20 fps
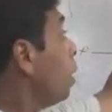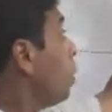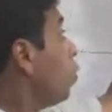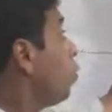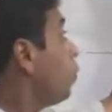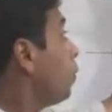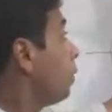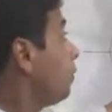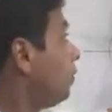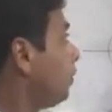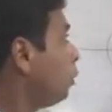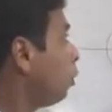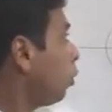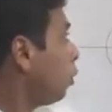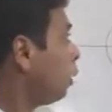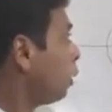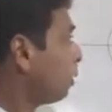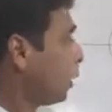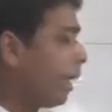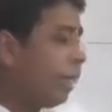When you draw
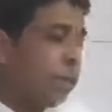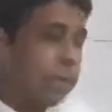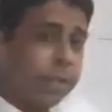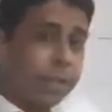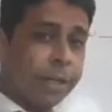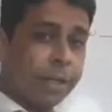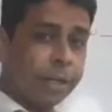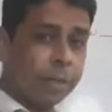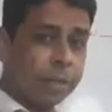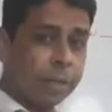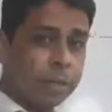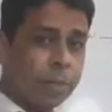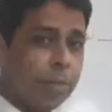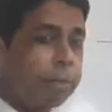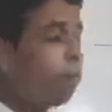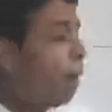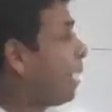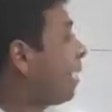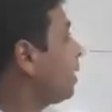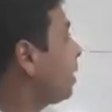the tangent
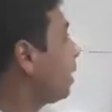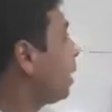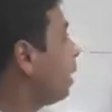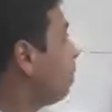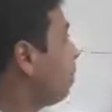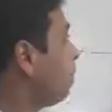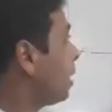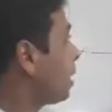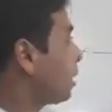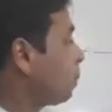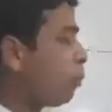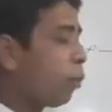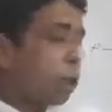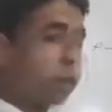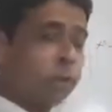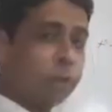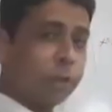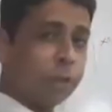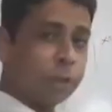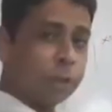by taking P as a point
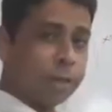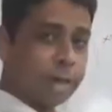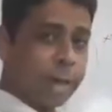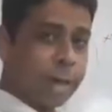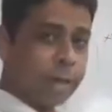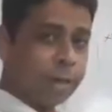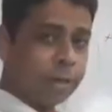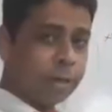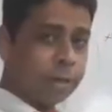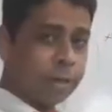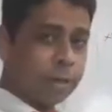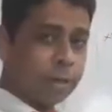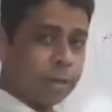of contact,